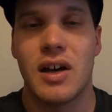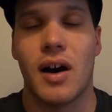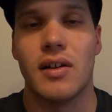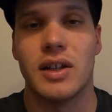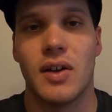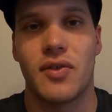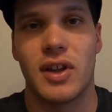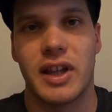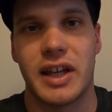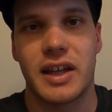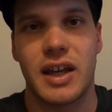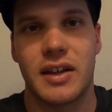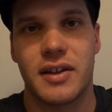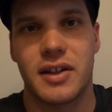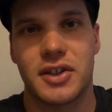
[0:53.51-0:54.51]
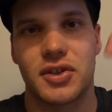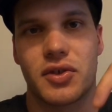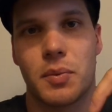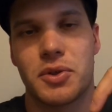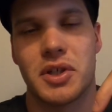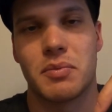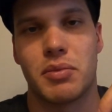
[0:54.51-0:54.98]
I'll leave the link in the
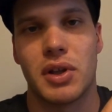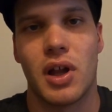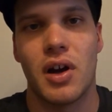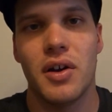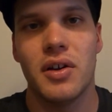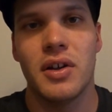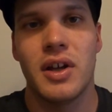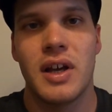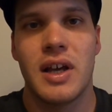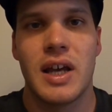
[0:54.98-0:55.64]
description below.